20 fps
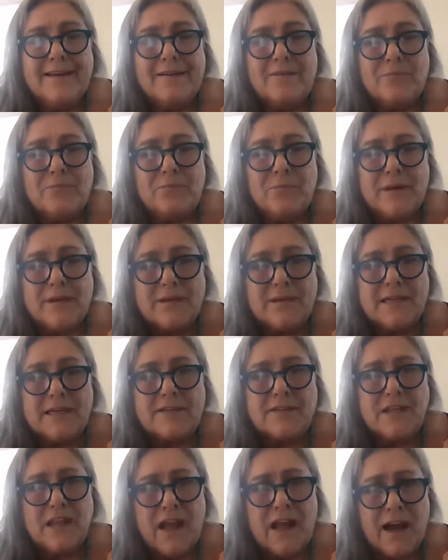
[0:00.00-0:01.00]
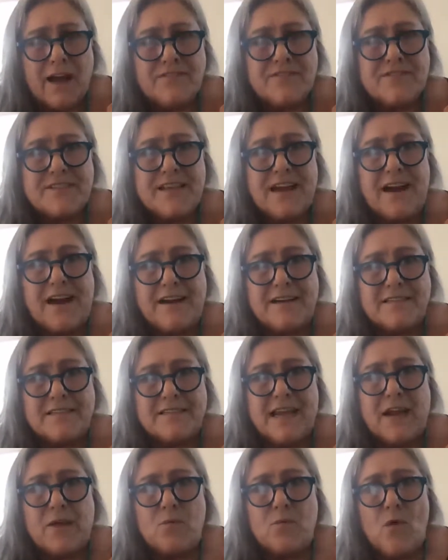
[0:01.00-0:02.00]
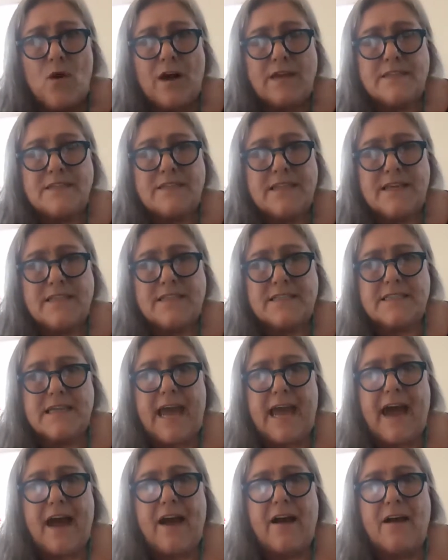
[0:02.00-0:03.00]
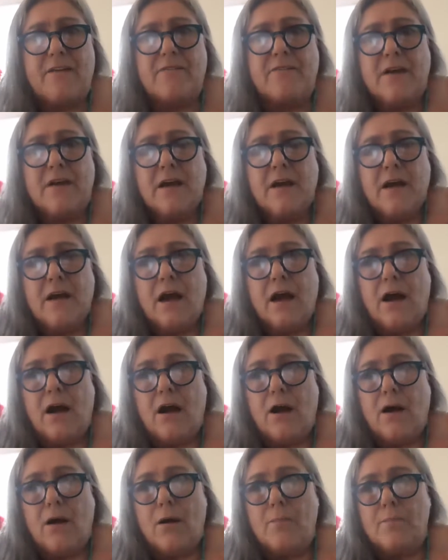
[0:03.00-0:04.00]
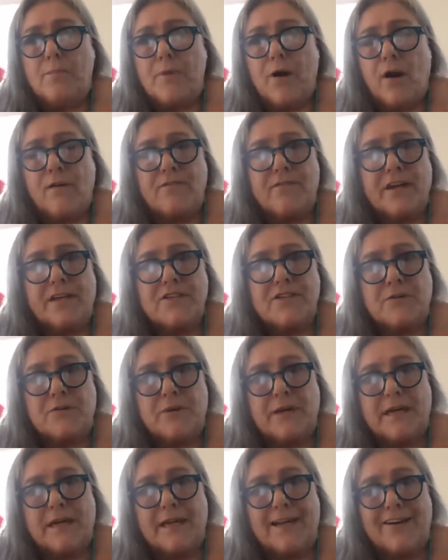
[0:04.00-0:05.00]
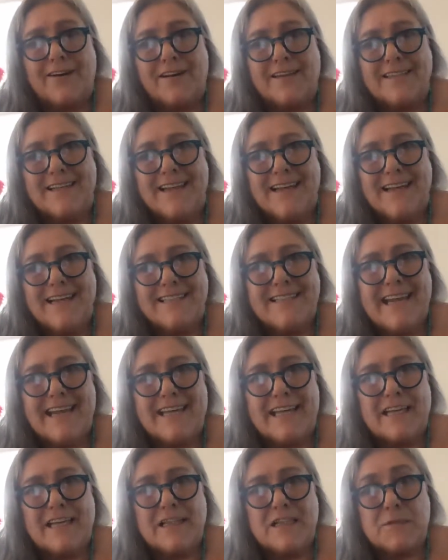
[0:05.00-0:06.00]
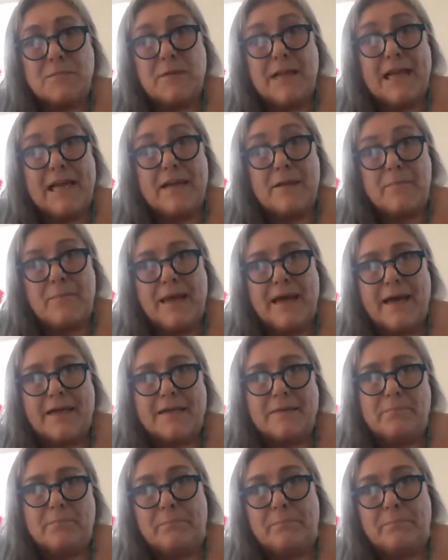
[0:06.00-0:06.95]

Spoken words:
really loves us and wants us to have our victory here and taking this planet back,